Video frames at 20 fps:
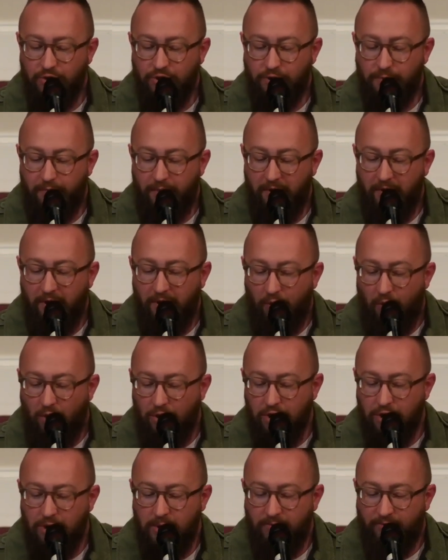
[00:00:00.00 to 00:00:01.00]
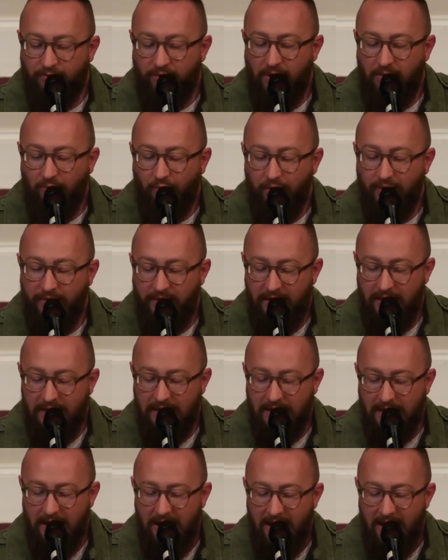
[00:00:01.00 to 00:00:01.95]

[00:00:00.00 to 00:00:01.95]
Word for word: spirit worship from within,